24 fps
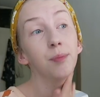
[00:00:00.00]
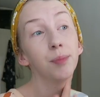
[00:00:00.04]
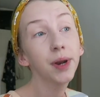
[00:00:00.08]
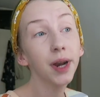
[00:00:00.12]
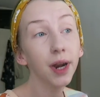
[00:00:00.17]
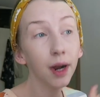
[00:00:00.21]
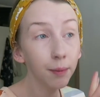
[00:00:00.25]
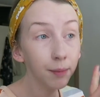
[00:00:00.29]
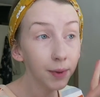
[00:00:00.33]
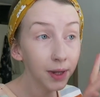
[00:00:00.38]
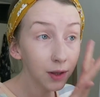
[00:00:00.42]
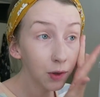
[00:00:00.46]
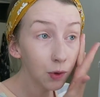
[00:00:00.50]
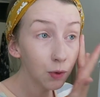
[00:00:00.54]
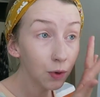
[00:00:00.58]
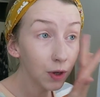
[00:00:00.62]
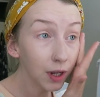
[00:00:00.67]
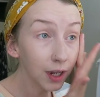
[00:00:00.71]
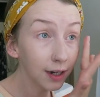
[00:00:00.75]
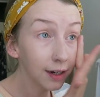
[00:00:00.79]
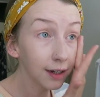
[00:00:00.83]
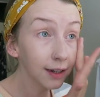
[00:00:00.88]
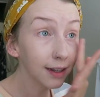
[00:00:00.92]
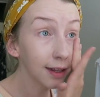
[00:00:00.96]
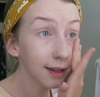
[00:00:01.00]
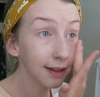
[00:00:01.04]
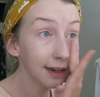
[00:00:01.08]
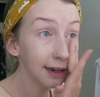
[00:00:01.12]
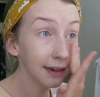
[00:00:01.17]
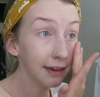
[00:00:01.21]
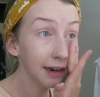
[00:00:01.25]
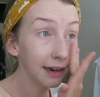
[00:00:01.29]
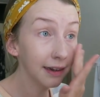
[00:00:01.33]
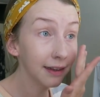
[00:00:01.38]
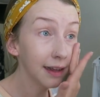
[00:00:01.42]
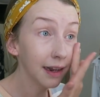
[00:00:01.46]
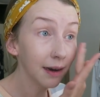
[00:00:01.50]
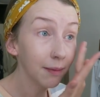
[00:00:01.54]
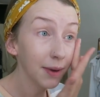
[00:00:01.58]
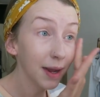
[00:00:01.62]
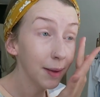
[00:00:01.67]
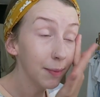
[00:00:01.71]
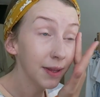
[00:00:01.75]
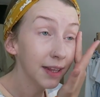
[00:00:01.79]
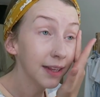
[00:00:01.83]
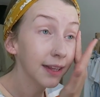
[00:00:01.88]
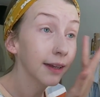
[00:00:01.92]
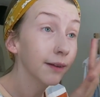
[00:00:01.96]
But um, it's all good because CJ's going to
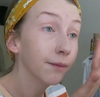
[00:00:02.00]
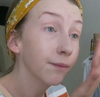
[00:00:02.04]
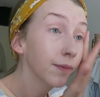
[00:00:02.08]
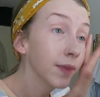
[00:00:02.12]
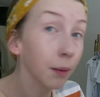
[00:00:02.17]
babysit.